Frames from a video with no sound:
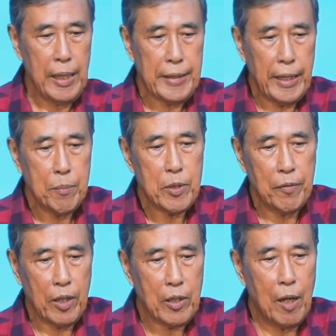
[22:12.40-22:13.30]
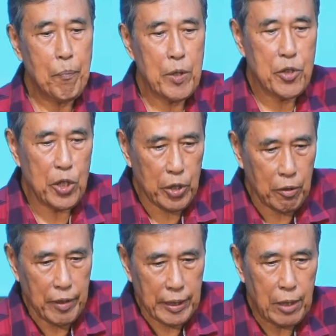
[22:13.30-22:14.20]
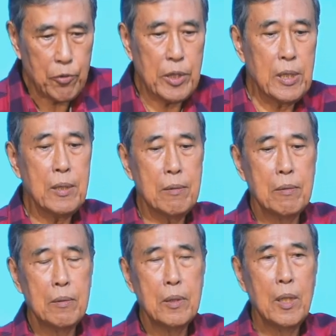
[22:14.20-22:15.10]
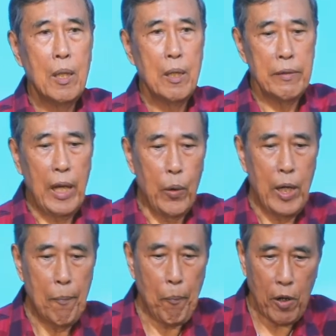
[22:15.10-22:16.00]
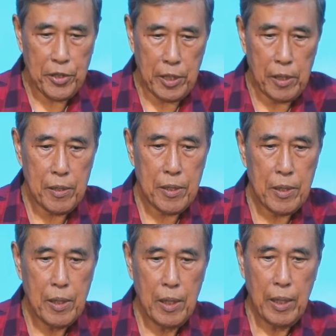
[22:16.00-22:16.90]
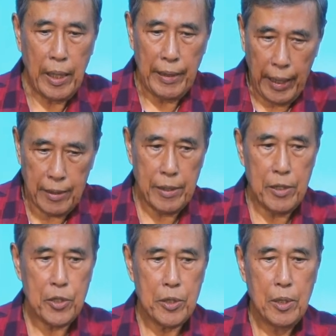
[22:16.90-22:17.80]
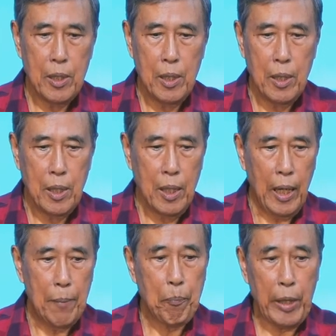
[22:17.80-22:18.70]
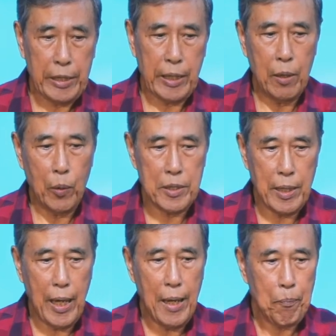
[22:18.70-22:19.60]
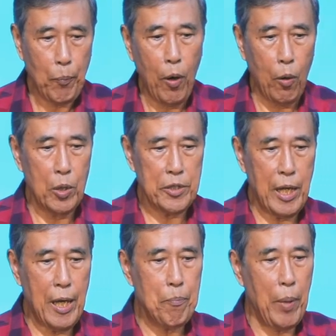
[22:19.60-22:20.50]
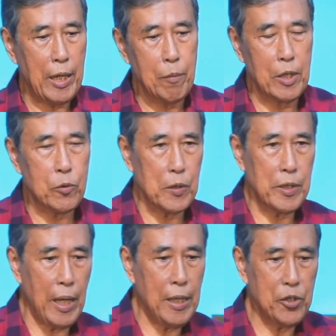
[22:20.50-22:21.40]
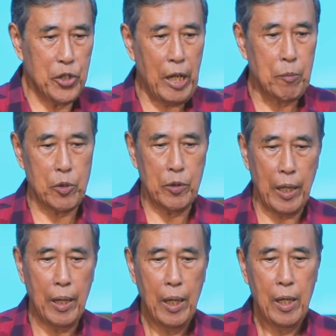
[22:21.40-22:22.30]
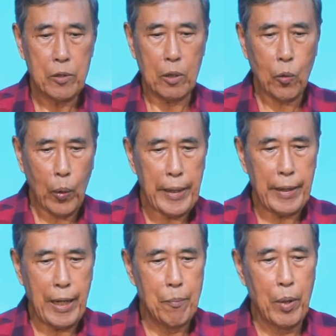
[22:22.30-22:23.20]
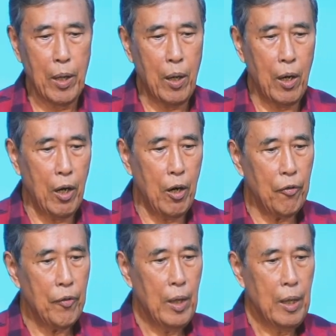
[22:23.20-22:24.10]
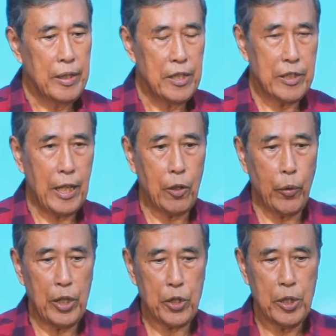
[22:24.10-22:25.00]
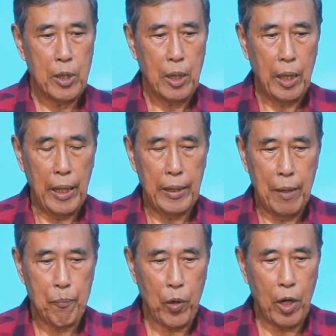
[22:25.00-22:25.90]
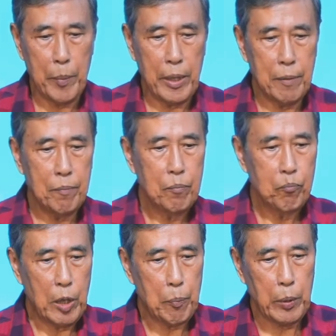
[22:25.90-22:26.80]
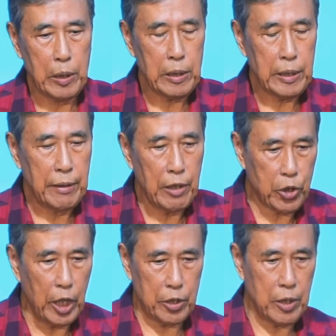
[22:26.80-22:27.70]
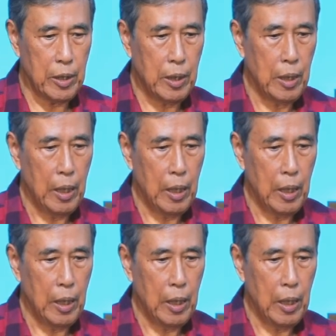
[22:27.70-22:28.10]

In terms of the composition of the council, there were apostles and elders, and Peter was there, Paul was there, Barnabas was there, James was there. So quite a number of distinguished and prominent people in the church,